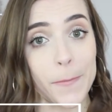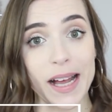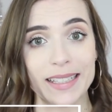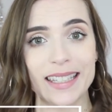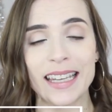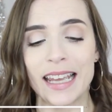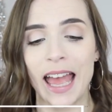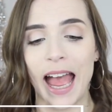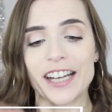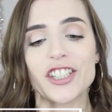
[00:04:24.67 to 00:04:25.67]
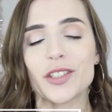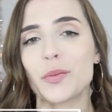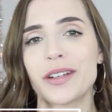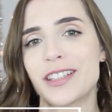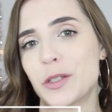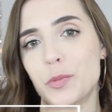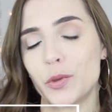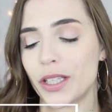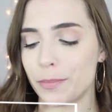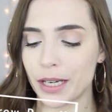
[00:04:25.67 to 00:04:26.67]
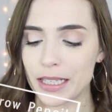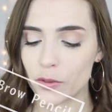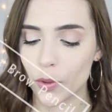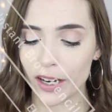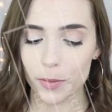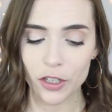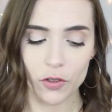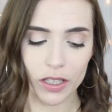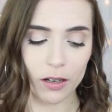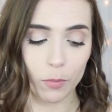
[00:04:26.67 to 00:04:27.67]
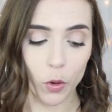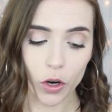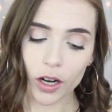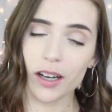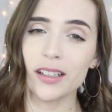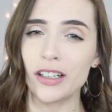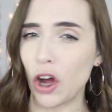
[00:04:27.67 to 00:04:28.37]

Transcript: but I just wanted the spoolie because what I've been using more